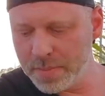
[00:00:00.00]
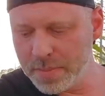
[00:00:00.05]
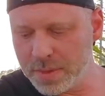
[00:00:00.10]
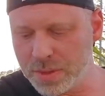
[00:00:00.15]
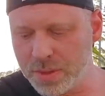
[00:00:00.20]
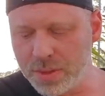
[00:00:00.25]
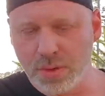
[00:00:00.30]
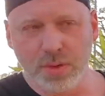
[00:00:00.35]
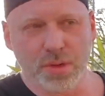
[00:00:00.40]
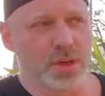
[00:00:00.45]

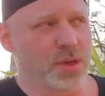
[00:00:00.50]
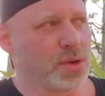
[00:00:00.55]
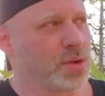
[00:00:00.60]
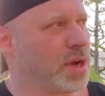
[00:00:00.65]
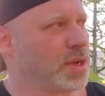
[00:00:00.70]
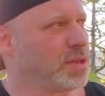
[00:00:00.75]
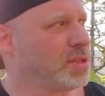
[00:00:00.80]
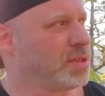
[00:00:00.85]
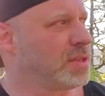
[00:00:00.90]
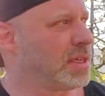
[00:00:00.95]
Two good
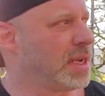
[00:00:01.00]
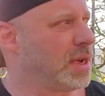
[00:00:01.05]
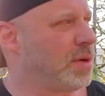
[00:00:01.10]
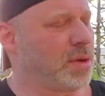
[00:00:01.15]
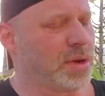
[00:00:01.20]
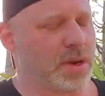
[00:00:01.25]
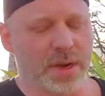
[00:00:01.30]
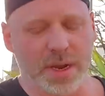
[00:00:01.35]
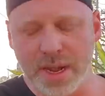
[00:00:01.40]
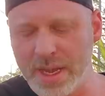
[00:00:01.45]
questions that I
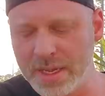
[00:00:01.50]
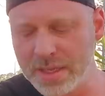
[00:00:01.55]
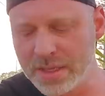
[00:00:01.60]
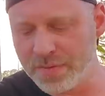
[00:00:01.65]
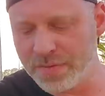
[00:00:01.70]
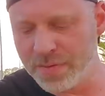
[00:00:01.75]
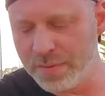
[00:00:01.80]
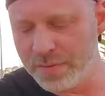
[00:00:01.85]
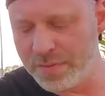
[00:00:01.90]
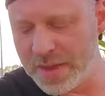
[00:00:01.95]
wanted to answer
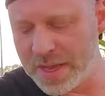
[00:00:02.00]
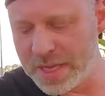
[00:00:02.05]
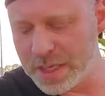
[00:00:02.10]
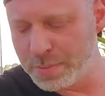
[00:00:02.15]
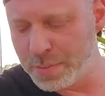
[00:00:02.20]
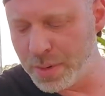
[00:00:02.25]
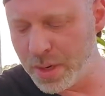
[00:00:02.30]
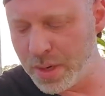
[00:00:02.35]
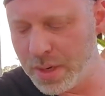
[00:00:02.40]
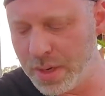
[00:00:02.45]
from
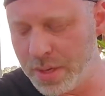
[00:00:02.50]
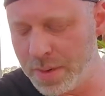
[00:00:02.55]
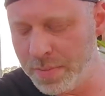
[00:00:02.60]
Facebook